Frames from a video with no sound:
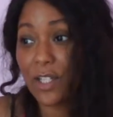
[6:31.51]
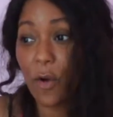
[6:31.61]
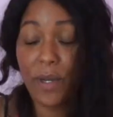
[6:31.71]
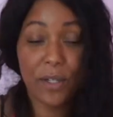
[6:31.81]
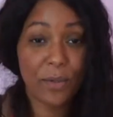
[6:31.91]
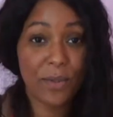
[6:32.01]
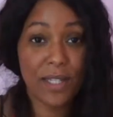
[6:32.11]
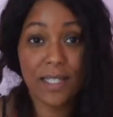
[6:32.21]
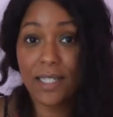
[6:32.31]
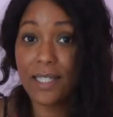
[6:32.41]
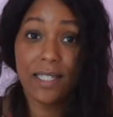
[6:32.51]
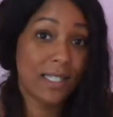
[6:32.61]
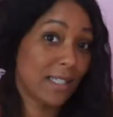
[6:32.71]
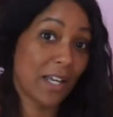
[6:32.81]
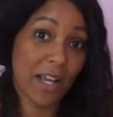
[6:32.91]
told me to do this, TZ
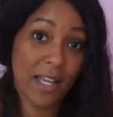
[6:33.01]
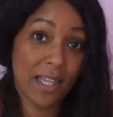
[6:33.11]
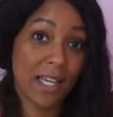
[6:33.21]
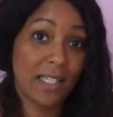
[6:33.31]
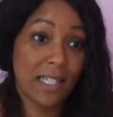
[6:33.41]
didn't tell you anything.